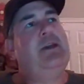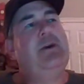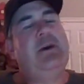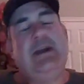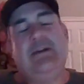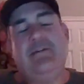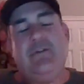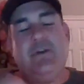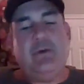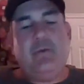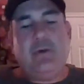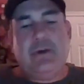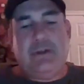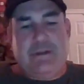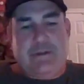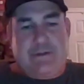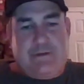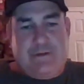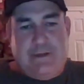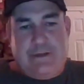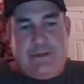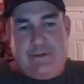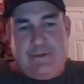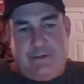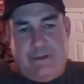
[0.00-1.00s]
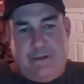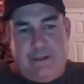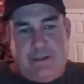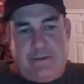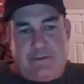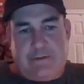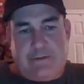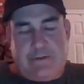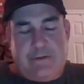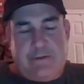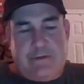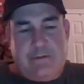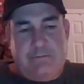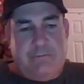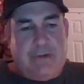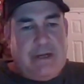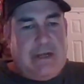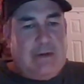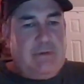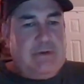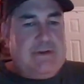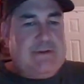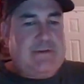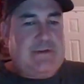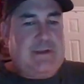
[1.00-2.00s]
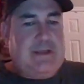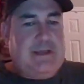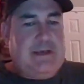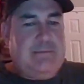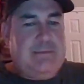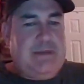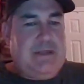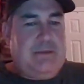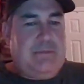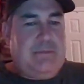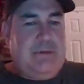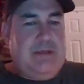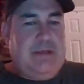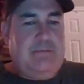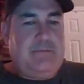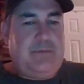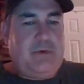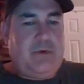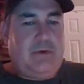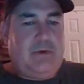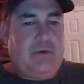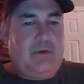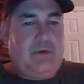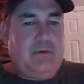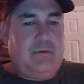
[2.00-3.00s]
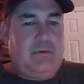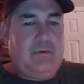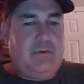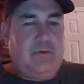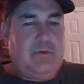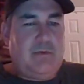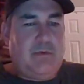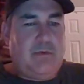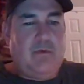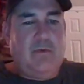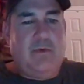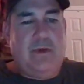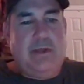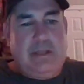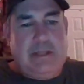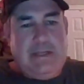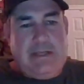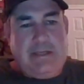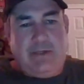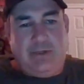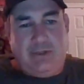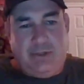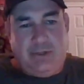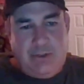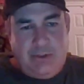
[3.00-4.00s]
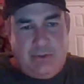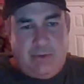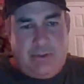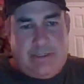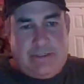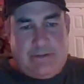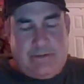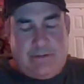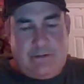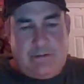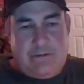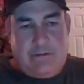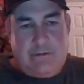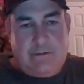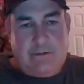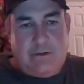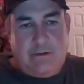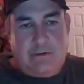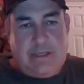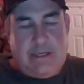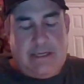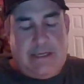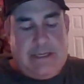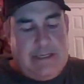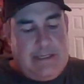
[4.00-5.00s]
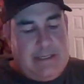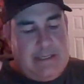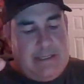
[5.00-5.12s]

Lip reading: everyone says this, but I want to see how many people really do it. Okay.